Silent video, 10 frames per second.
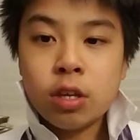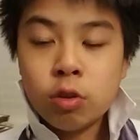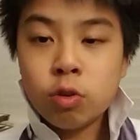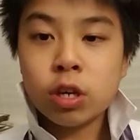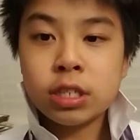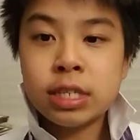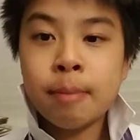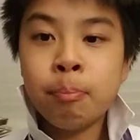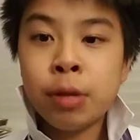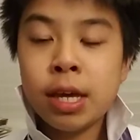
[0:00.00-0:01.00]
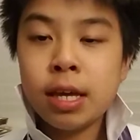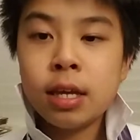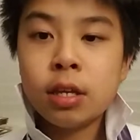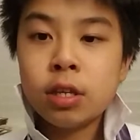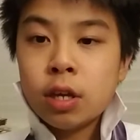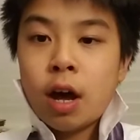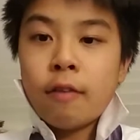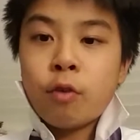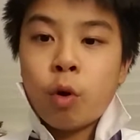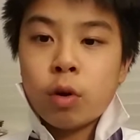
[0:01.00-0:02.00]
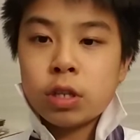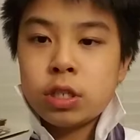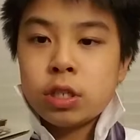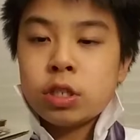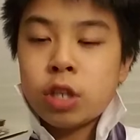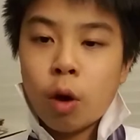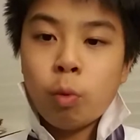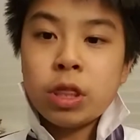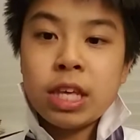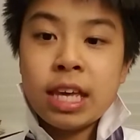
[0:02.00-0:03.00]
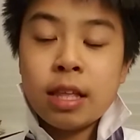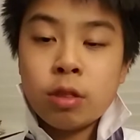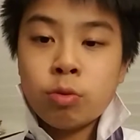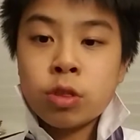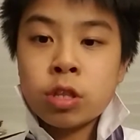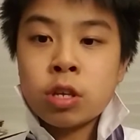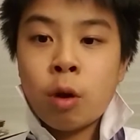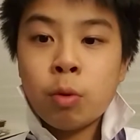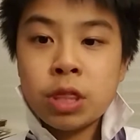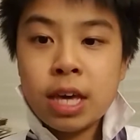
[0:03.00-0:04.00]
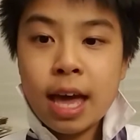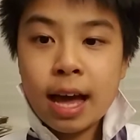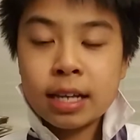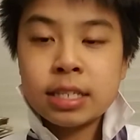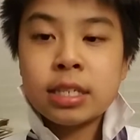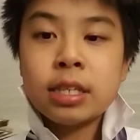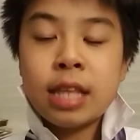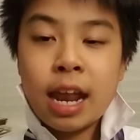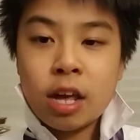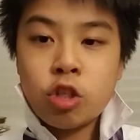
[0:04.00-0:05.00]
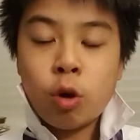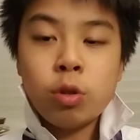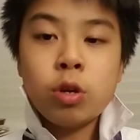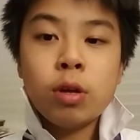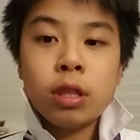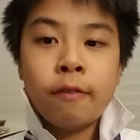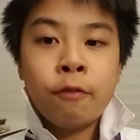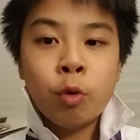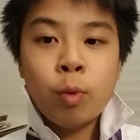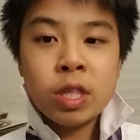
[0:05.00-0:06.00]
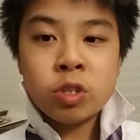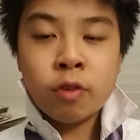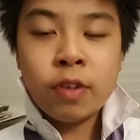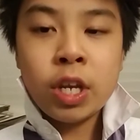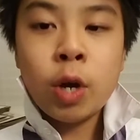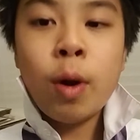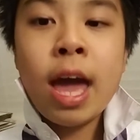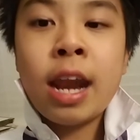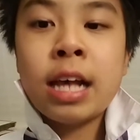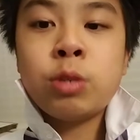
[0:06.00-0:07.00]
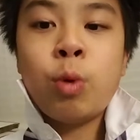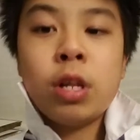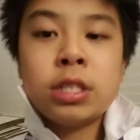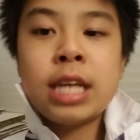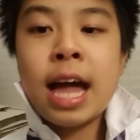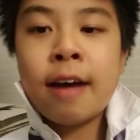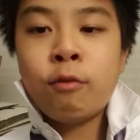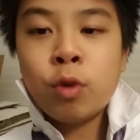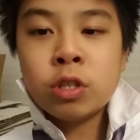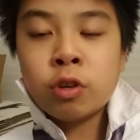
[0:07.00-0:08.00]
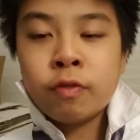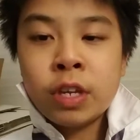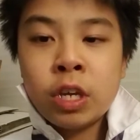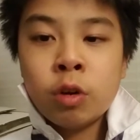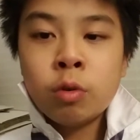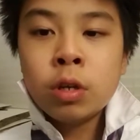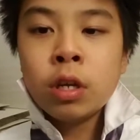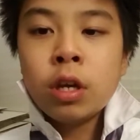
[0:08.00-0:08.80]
You just simply, of course, start with the start with the X that I showed you in the full Windsor video and as well as the half Windsor video.